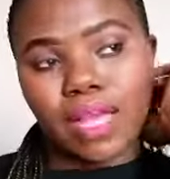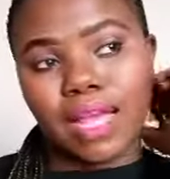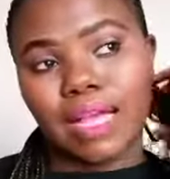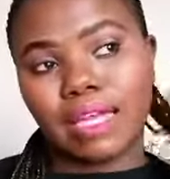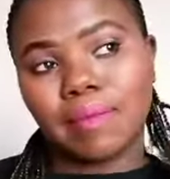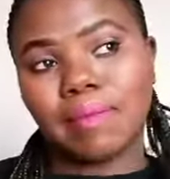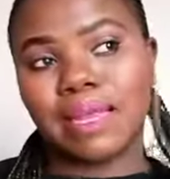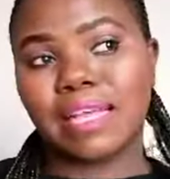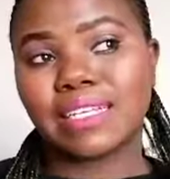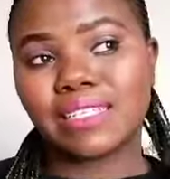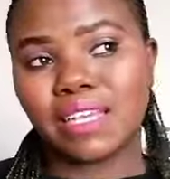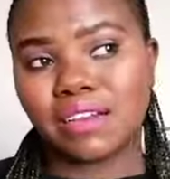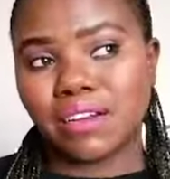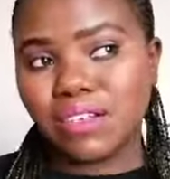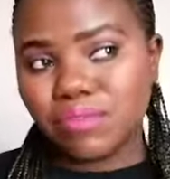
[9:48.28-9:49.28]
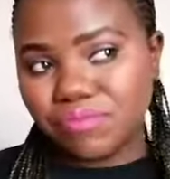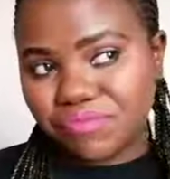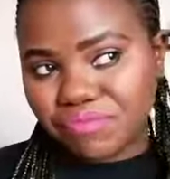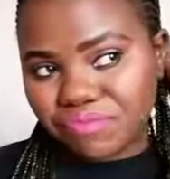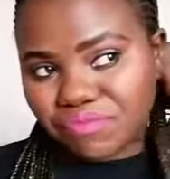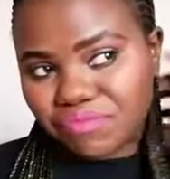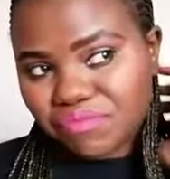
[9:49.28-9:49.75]
and i'm like sarah
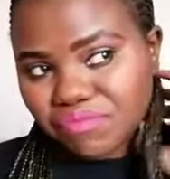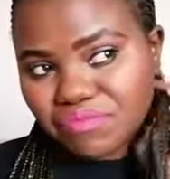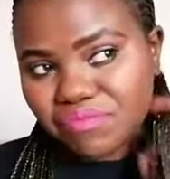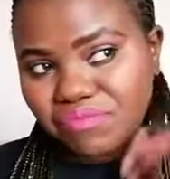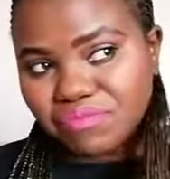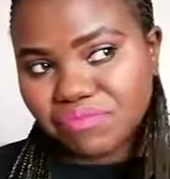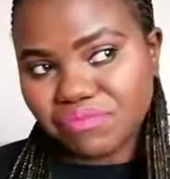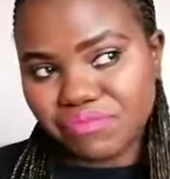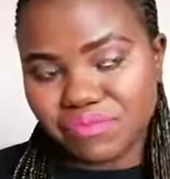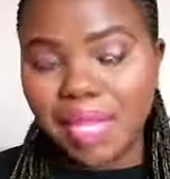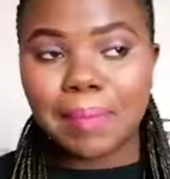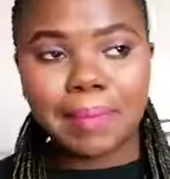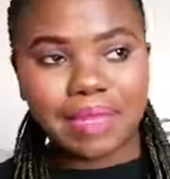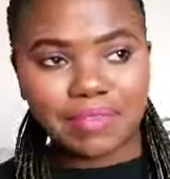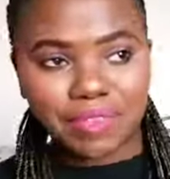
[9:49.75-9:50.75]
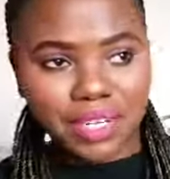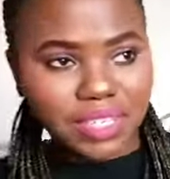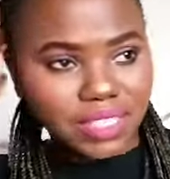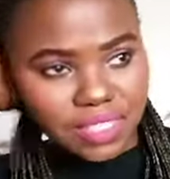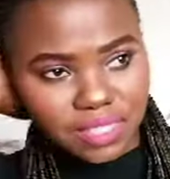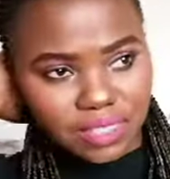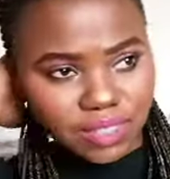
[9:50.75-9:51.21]
my
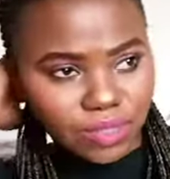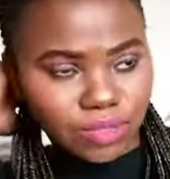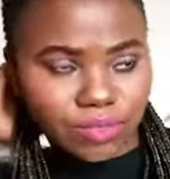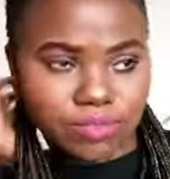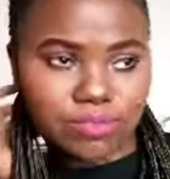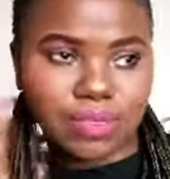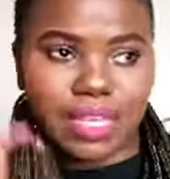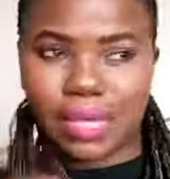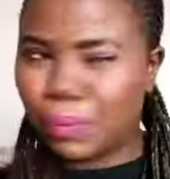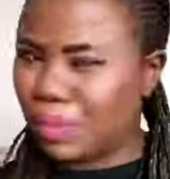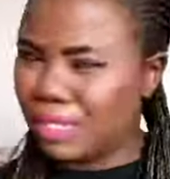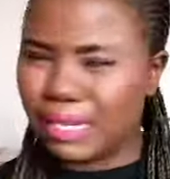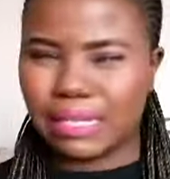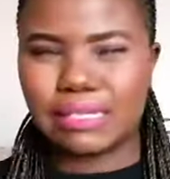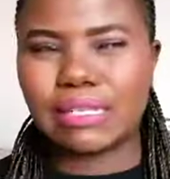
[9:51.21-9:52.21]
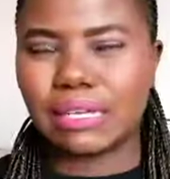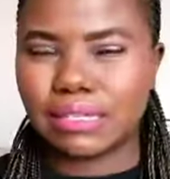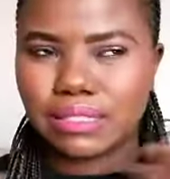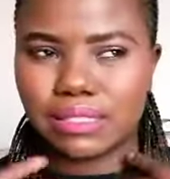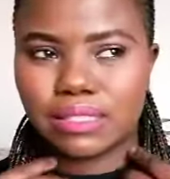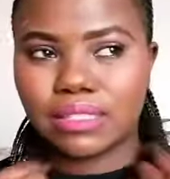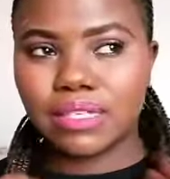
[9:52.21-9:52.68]
friend can we take a
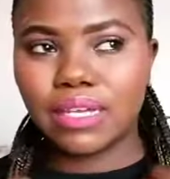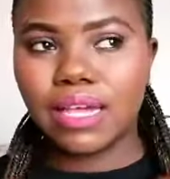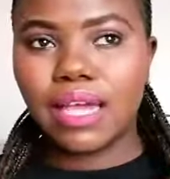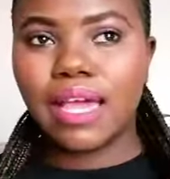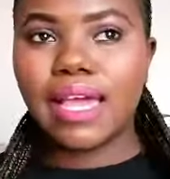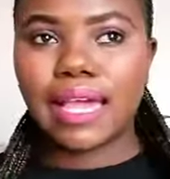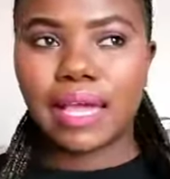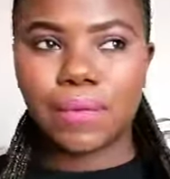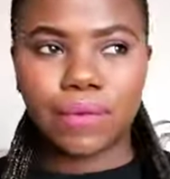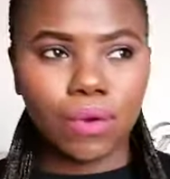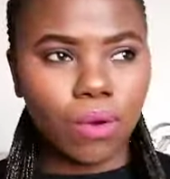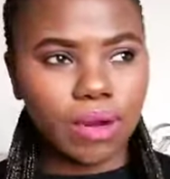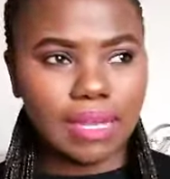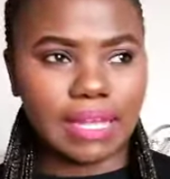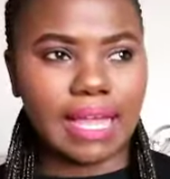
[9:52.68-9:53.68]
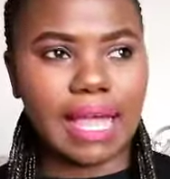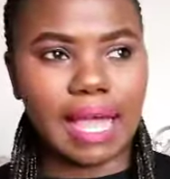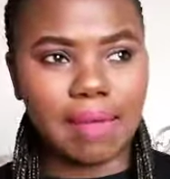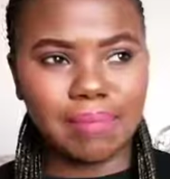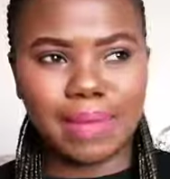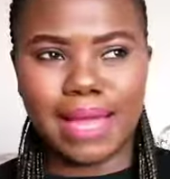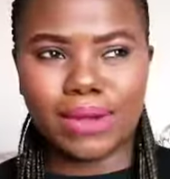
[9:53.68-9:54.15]
taxi going call a
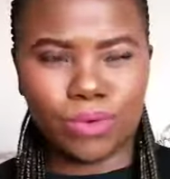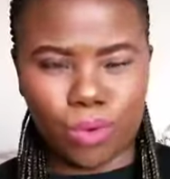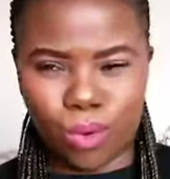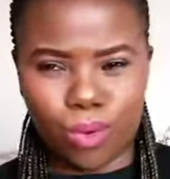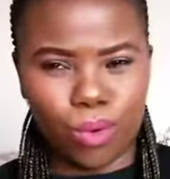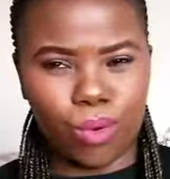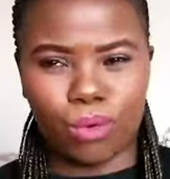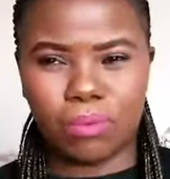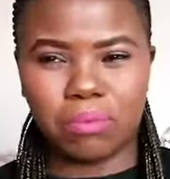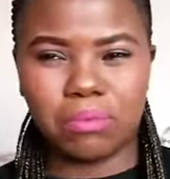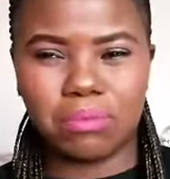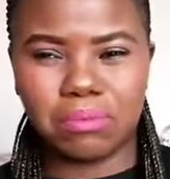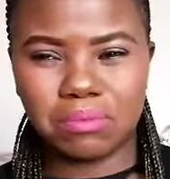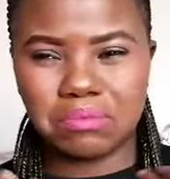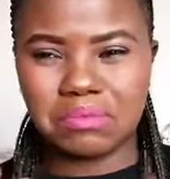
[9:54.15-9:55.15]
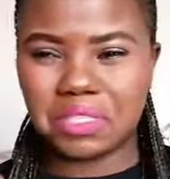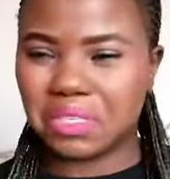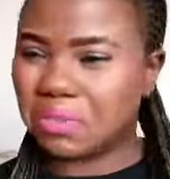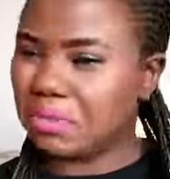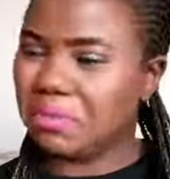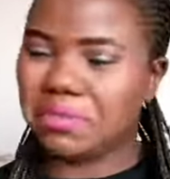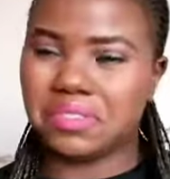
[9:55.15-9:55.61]
cab and go home
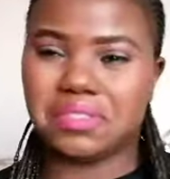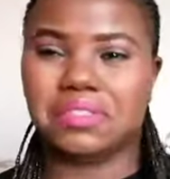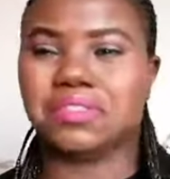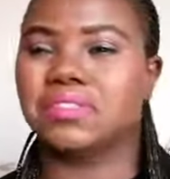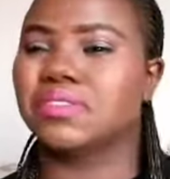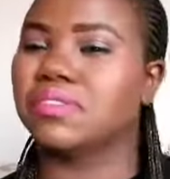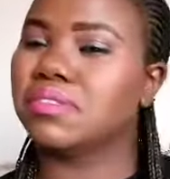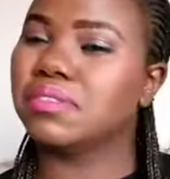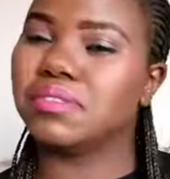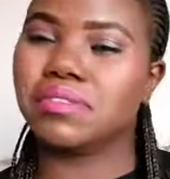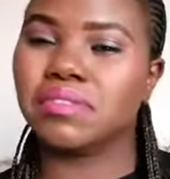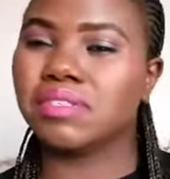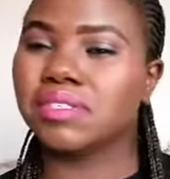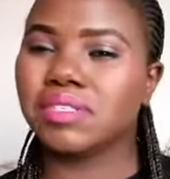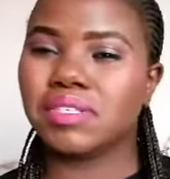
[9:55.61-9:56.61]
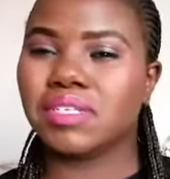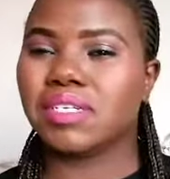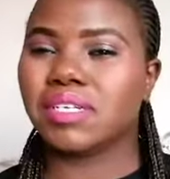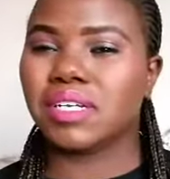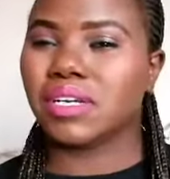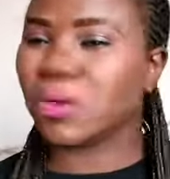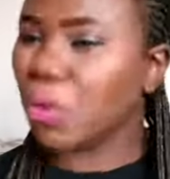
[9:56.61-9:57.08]
because
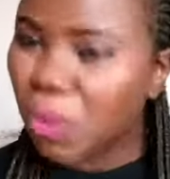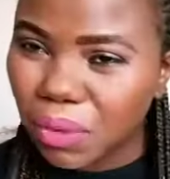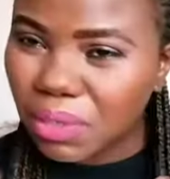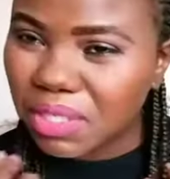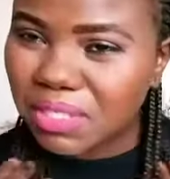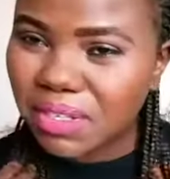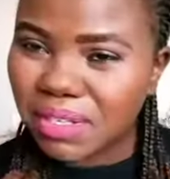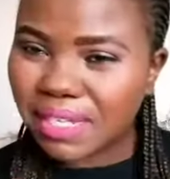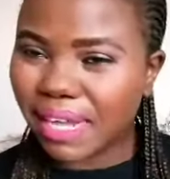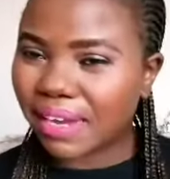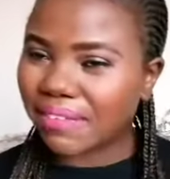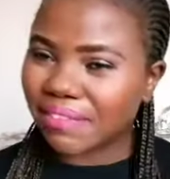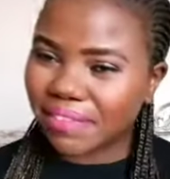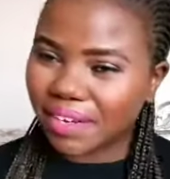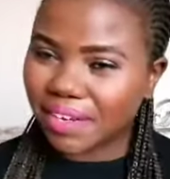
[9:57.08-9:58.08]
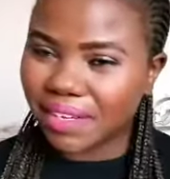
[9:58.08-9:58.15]
Gulu is not that far.